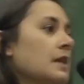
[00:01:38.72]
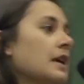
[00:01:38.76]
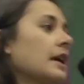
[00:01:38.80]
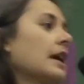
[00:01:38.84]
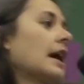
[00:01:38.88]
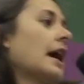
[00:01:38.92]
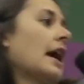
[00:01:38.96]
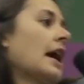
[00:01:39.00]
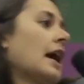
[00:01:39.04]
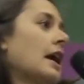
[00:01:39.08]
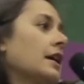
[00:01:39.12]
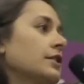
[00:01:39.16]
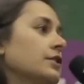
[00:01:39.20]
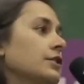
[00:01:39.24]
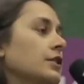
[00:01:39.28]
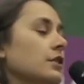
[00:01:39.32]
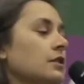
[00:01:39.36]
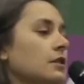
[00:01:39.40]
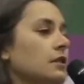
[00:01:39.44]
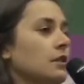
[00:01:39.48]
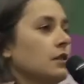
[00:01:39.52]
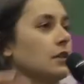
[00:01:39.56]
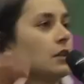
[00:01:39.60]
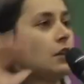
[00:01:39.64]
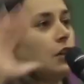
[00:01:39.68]

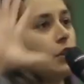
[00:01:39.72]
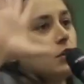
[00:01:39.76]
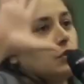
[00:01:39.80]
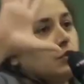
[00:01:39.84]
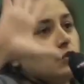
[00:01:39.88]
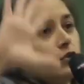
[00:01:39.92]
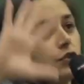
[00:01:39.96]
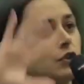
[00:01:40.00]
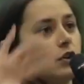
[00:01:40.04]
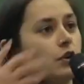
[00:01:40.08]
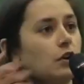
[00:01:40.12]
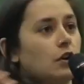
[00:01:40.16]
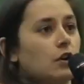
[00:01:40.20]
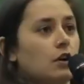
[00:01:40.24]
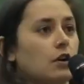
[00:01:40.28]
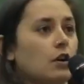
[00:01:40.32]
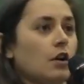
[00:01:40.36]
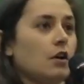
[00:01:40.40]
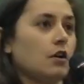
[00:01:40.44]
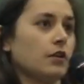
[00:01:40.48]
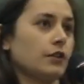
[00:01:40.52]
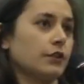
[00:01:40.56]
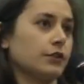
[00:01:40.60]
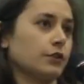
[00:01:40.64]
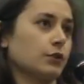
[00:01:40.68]
Haskell, Clojure,
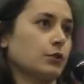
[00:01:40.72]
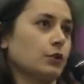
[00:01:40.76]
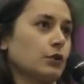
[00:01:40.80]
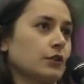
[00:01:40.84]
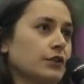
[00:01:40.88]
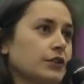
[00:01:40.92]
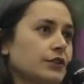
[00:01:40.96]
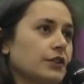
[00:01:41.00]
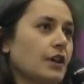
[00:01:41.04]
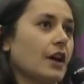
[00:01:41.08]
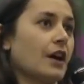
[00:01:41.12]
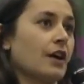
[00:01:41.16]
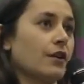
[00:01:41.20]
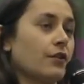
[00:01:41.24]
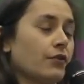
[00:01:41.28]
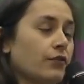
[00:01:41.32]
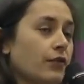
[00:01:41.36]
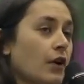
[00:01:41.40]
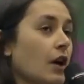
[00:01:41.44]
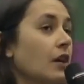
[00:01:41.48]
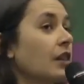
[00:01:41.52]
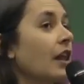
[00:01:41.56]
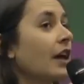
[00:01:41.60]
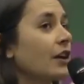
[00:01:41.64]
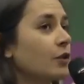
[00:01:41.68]
all this cool stuff.
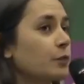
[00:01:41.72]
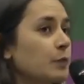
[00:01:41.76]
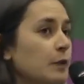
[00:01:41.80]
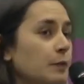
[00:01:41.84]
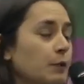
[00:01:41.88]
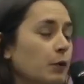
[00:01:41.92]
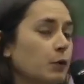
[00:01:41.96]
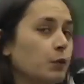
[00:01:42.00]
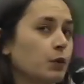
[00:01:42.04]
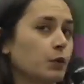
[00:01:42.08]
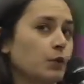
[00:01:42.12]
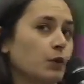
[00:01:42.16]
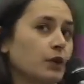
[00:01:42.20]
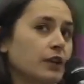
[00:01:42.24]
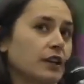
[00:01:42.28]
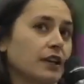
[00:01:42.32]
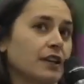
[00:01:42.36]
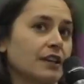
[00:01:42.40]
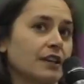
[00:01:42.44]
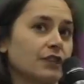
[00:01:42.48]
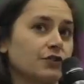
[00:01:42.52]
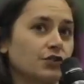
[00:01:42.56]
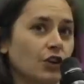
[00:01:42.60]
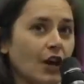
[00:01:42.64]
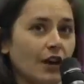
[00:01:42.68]
A lot of people were
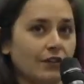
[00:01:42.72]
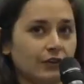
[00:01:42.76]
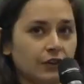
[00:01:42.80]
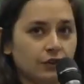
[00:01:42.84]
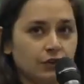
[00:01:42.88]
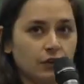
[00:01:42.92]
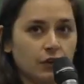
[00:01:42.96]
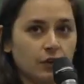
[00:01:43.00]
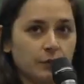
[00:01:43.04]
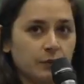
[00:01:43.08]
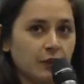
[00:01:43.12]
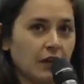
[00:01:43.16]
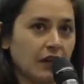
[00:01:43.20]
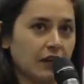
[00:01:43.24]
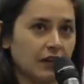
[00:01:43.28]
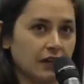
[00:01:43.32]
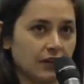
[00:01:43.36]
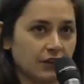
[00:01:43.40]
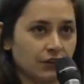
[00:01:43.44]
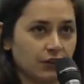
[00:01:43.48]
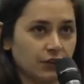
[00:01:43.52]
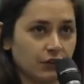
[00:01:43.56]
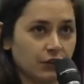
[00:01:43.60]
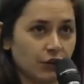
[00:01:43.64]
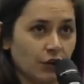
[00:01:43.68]
working in JavaScript, getting
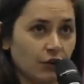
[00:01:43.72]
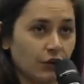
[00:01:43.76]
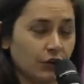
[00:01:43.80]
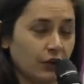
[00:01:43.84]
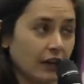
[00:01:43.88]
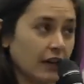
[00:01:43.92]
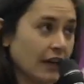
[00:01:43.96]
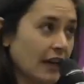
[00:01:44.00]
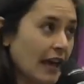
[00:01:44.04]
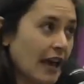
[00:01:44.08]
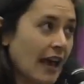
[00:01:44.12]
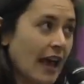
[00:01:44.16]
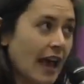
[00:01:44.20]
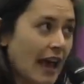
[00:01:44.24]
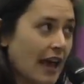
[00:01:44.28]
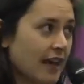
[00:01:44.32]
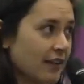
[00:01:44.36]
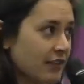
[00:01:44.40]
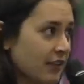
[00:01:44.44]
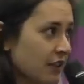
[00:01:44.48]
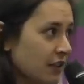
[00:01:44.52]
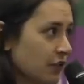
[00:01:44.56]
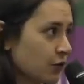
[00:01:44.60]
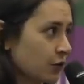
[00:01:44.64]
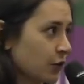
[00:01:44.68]
into Node,
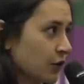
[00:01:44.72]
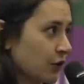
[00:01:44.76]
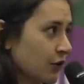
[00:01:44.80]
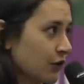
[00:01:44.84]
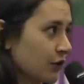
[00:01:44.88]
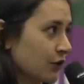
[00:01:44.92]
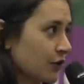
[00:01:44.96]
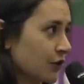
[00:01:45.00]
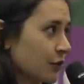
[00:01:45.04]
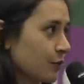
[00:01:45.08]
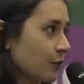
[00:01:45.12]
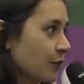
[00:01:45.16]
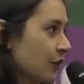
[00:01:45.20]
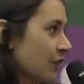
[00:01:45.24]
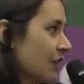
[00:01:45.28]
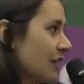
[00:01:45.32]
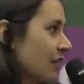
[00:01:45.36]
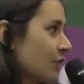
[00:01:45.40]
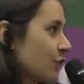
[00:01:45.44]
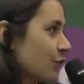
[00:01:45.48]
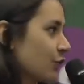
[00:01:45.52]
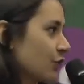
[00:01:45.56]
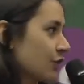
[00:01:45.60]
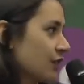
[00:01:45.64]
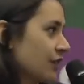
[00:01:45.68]
and these were some really
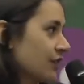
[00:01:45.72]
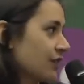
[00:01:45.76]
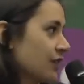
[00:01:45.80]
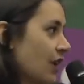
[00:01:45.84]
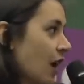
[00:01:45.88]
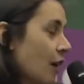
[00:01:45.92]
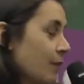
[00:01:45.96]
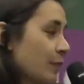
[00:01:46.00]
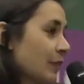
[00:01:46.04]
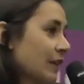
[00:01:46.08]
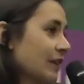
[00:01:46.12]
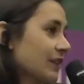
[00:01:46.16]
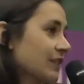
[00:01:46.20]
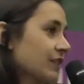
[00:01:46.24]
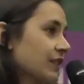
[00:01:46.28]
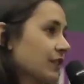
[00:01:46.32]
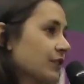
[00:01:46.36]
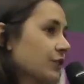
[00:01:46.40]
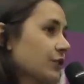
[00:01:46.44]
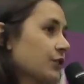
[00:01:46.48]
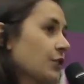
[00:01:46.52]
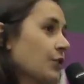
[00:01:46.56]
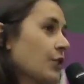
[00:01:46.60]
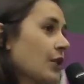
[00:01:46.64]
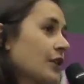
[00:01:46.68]
interesting topics,
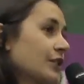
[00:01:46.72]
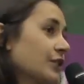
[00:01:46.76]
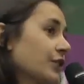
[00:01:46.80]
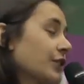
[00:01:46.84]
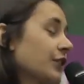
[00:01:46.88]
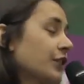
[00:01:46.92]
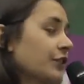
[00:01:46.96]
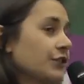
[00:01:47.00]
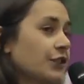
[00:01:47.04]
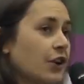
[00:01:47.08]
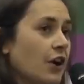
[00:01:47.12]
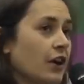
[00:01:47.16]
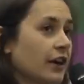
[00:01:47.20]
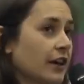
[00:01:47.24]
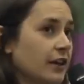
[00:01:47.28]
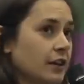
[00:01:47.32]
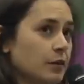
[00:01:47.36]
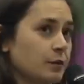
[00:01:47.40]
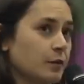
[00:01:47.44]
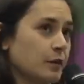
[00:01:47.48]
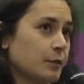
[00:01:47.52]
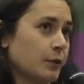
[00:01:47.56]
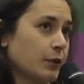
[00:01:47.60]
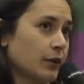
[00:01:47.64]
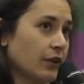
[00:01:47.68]
and so I started talking to
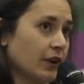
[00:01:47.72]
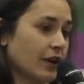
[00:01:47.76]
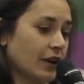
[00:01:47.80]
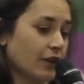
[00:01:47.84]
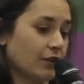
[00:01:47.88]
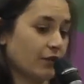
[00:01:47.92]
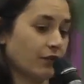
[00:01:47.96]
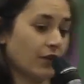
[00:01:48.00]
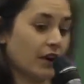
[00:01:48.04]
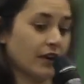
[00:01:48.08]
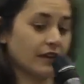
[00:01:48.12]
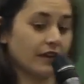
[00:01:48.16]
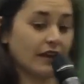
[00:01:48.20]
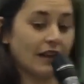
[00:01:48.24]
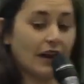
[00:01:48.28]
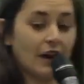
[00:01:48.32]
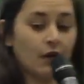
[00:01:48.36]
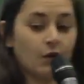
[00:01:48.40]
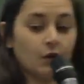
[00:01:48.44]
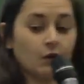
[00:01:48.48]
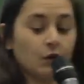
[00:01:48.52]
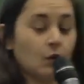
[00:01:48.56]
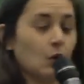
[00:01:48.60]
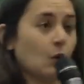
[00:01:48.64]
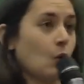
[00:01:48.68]
people there and finding
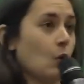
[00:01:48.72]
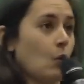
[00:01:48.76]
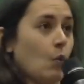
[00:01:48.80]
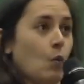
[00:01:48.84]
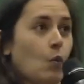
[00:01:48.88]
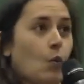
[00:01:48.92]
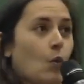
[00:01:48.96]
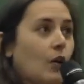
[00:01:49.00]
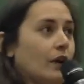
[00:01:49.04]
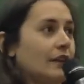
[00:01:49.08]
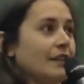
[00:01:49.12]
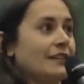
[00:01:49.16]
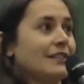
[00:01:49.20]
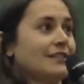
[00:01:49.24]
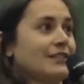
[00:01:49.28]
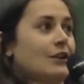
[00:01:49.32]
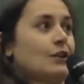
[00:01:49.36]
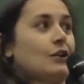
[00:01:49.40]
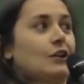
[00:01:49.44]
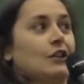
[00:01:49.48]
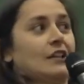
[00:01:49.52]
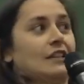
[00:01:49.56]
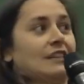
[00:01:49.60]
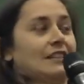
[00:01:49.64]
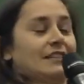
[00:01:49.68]
out, what is
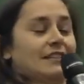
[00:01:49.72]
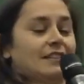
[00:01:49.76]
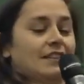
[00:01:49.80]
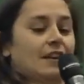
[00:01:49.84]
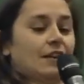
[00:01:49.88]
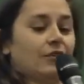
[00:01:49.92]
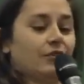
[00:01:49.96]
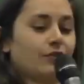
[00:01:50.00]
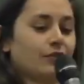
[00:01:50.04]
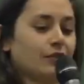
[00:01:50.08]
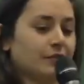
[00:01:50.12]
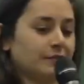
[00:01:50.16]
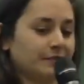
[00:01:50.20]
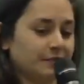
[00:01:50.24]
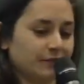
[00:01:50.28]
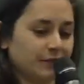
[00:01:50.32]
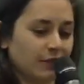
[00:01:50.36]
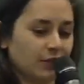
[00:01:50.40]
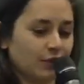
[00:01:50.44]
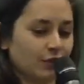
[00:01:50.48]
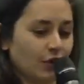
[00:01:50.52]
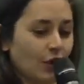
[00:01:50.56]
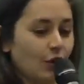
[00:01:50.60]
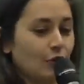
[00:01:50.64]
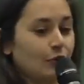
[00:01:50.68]
all this stuff?
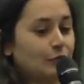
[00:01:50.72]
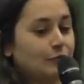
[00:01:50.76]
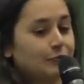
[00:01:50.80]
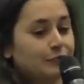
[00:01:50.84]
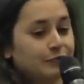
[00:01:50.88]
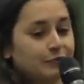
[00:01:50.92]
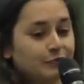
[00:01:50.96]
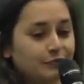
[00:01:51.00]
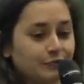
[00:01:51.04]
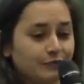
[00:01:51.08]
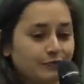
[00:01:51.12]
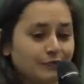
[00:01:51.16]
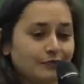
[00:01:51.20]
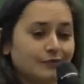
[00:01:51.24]
So,